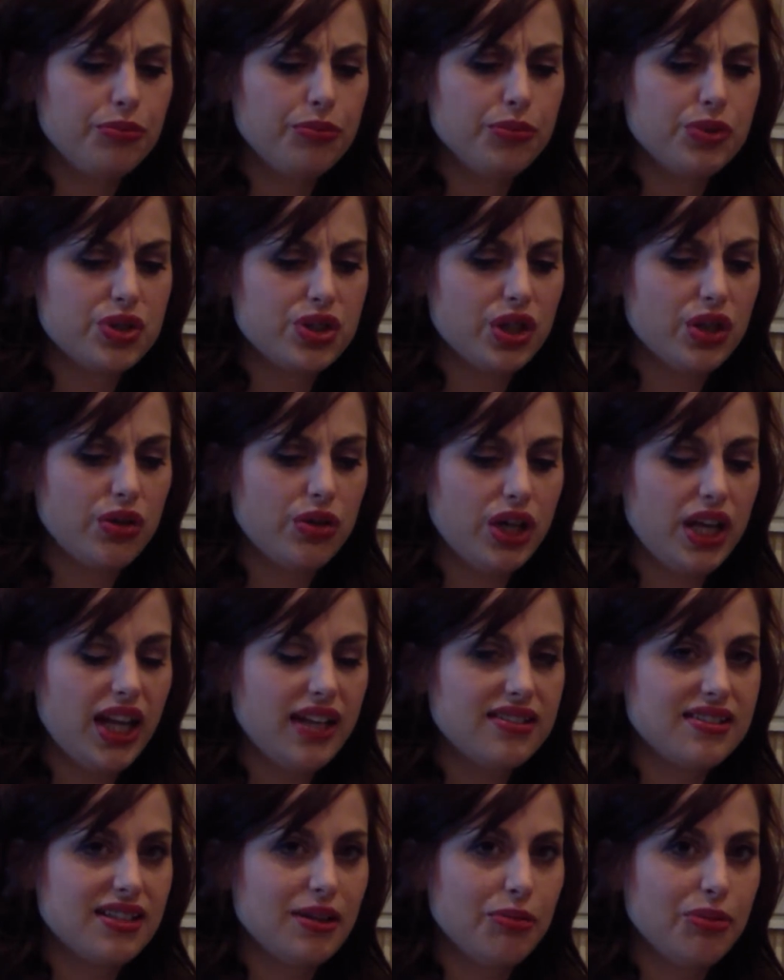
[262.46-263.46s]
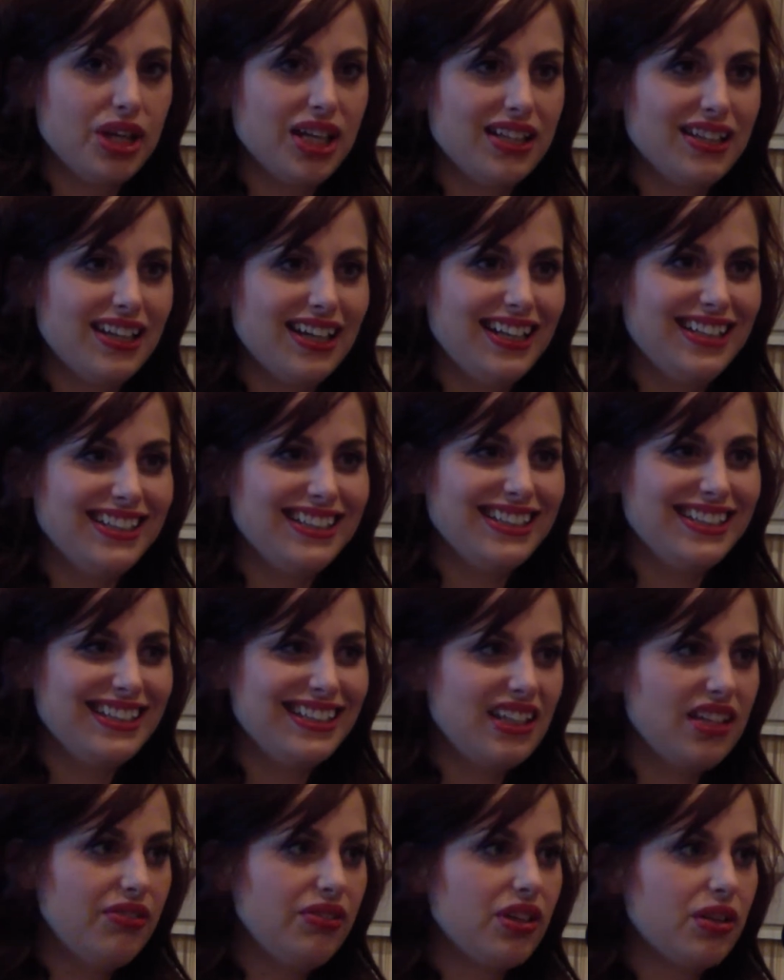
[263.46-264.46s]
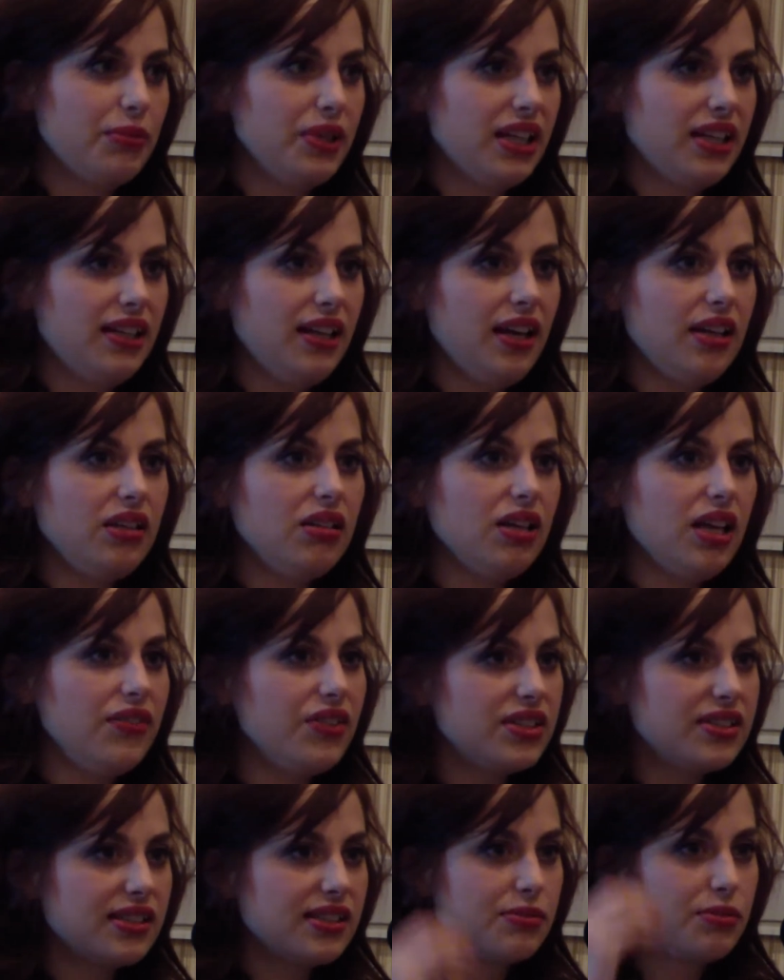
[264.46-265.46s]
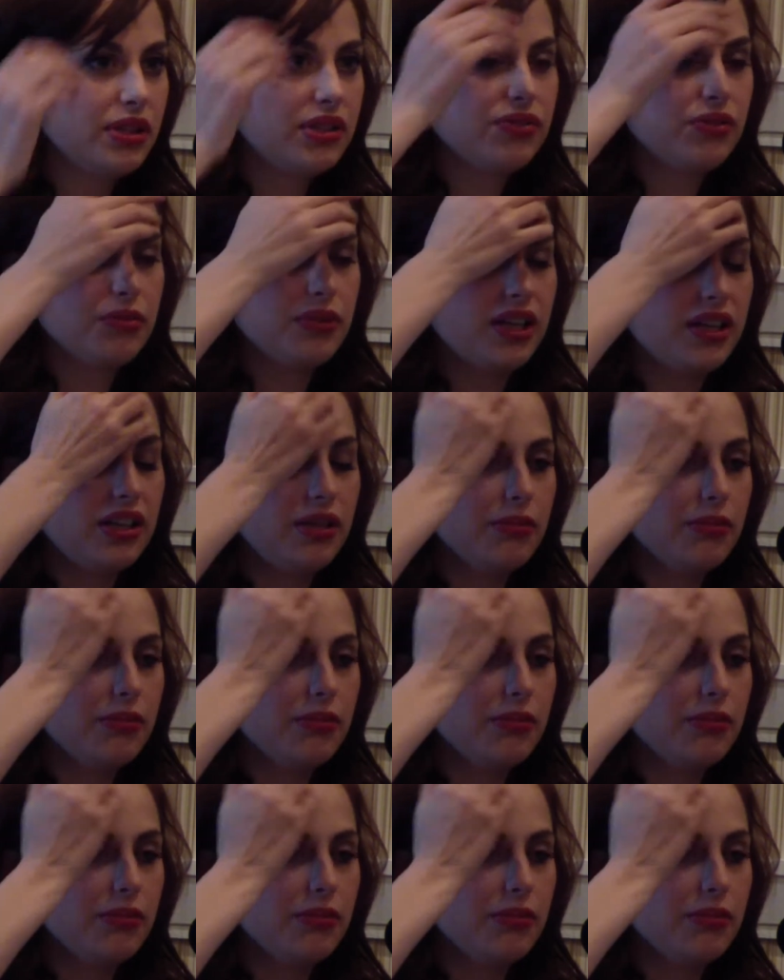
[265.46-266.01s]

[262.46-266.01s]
So it's something that you're going to be like, yeah, you'll have it 6 months from now.